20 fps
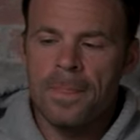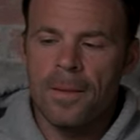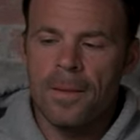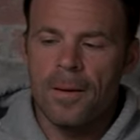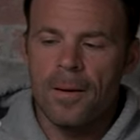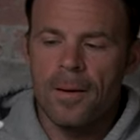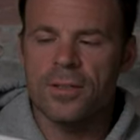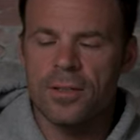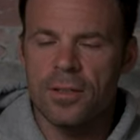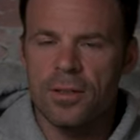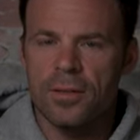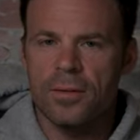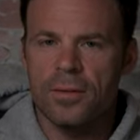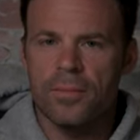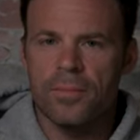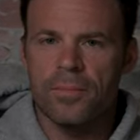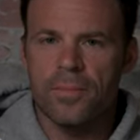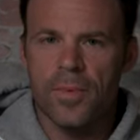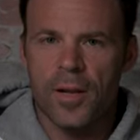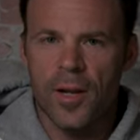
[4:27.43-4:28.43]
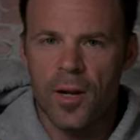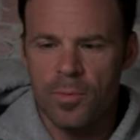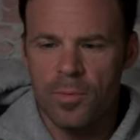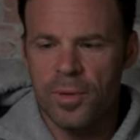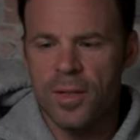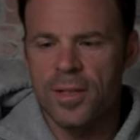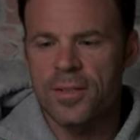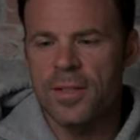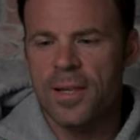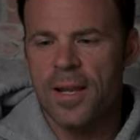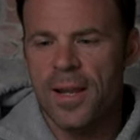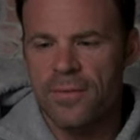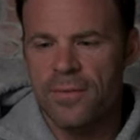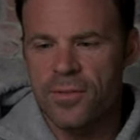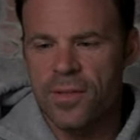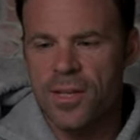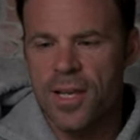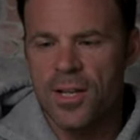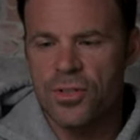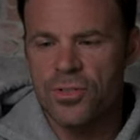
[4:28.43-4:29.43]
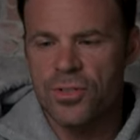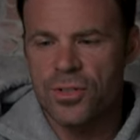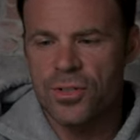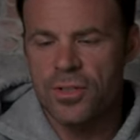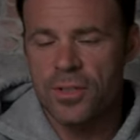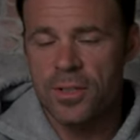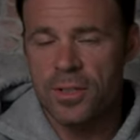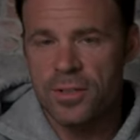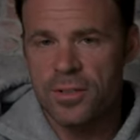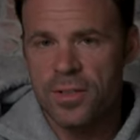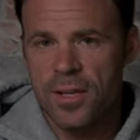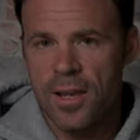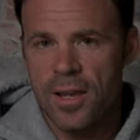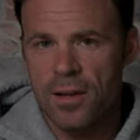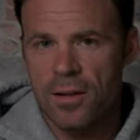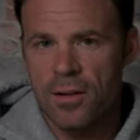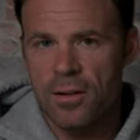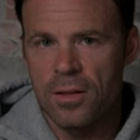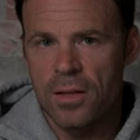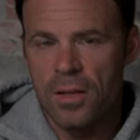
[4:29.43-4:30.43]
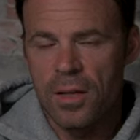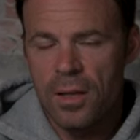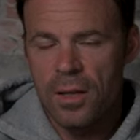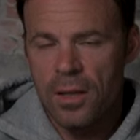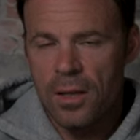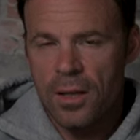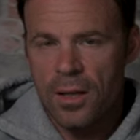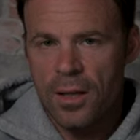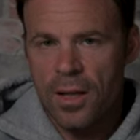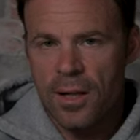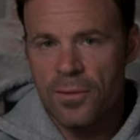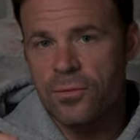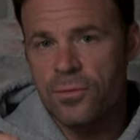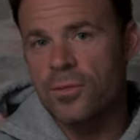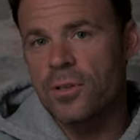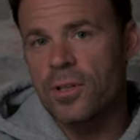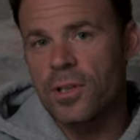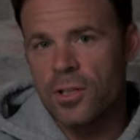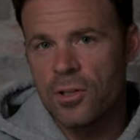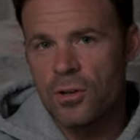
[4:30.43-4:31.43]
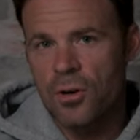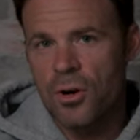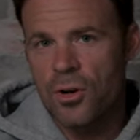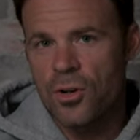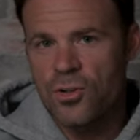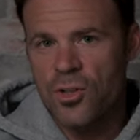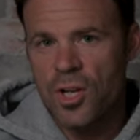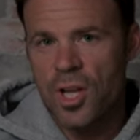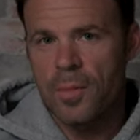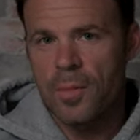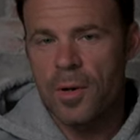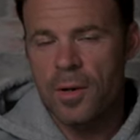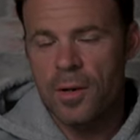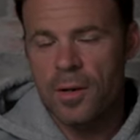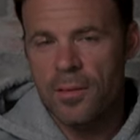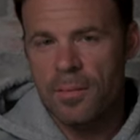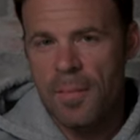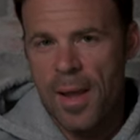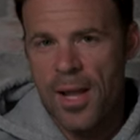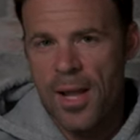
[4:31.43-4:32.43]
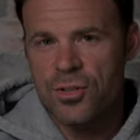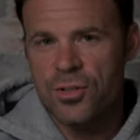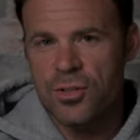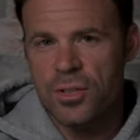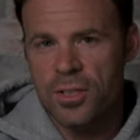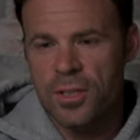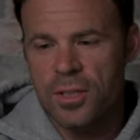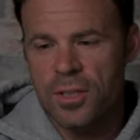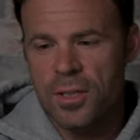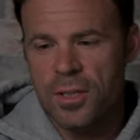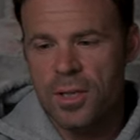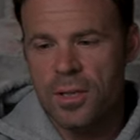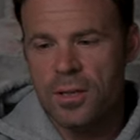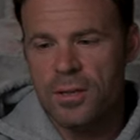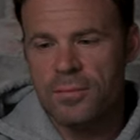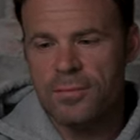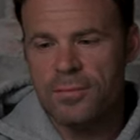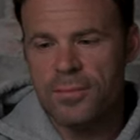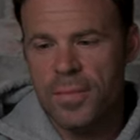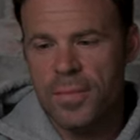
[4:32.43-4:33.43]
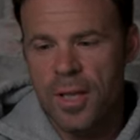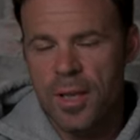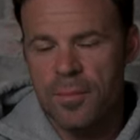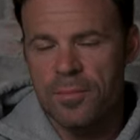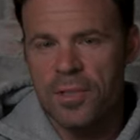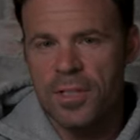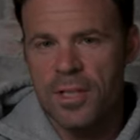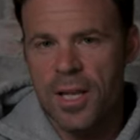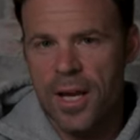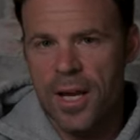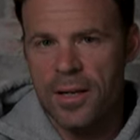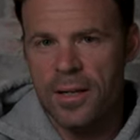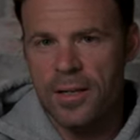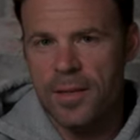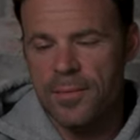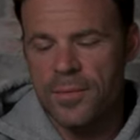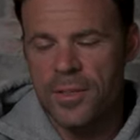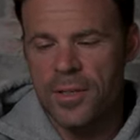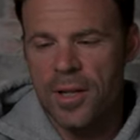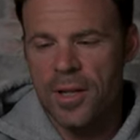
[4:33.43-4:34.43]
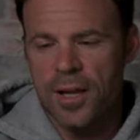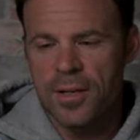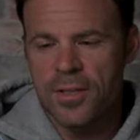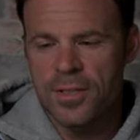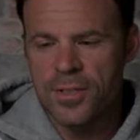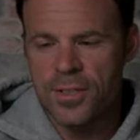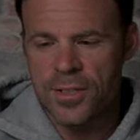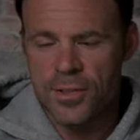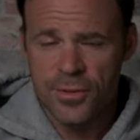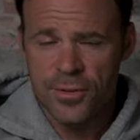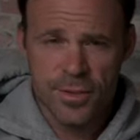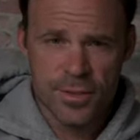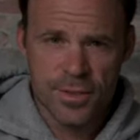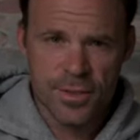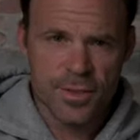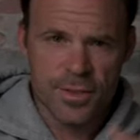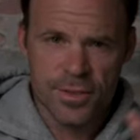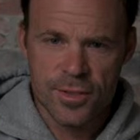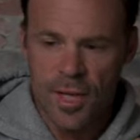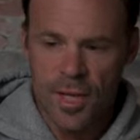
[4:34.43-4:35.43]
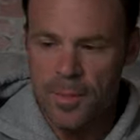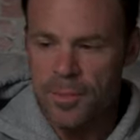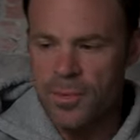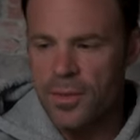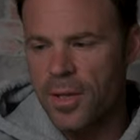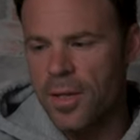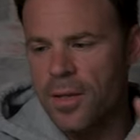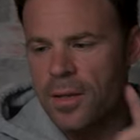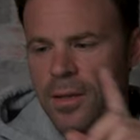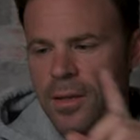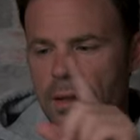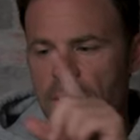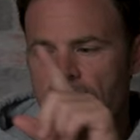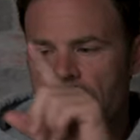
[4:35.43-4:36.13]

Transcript: The airplanes that have the engines on the tail, I flew the ERJ, but I'd imagine the MD-80, MD-90 series is the same thing.